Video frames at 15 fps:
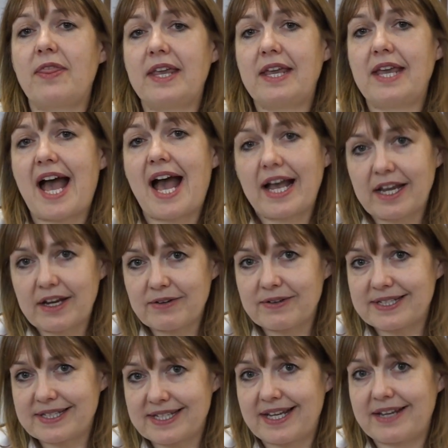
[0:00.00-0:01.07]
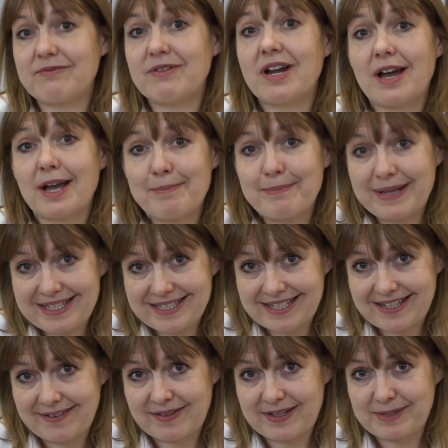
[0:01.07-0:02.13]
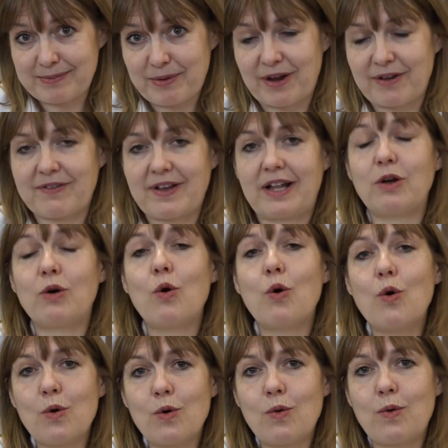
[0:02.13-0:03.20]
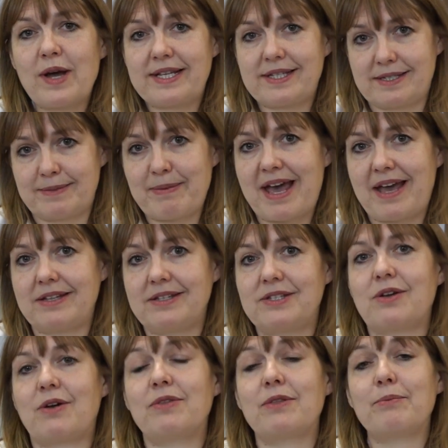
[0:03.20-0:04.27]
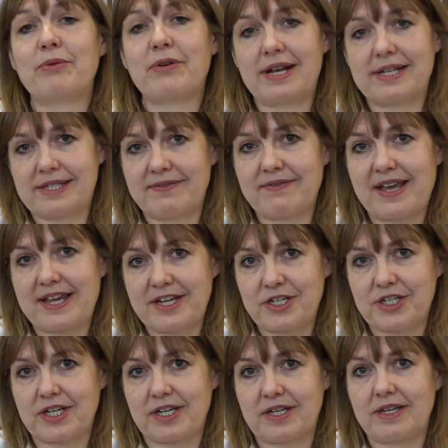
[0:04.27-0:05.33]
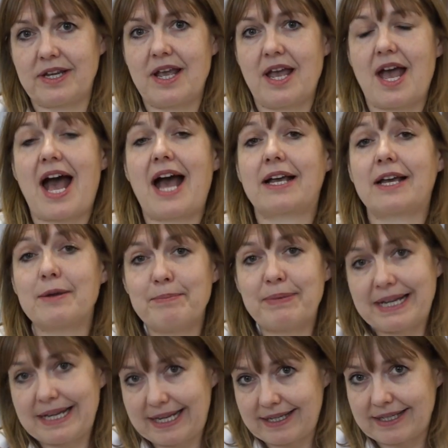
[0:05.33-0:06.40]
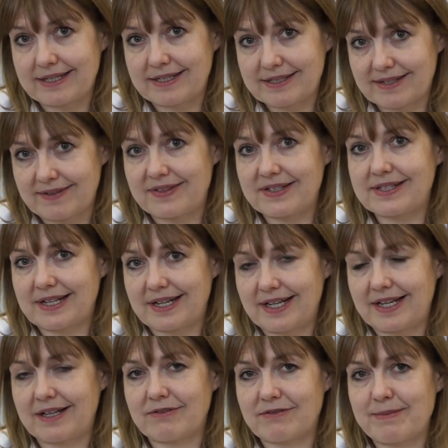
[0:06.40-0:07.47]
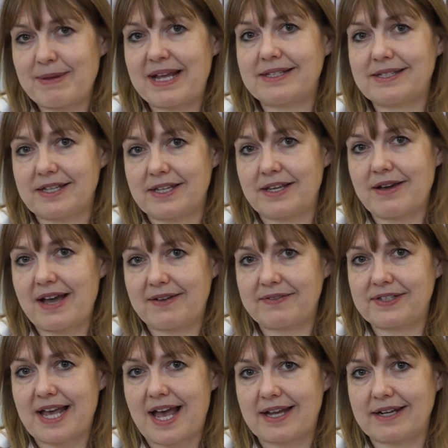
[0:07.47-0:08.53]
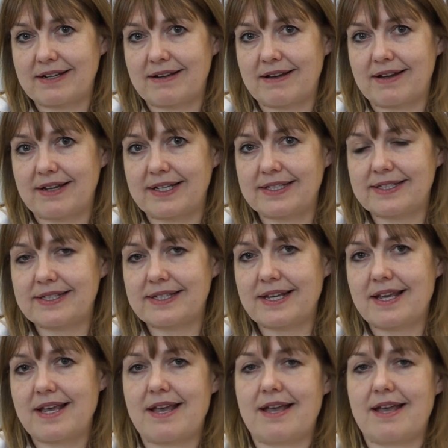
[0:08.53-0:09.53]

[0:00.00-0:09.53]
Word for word: The accuracy and reliability of this profile always depends on the preservation and completeness of the skeletal remains that you have to analyse.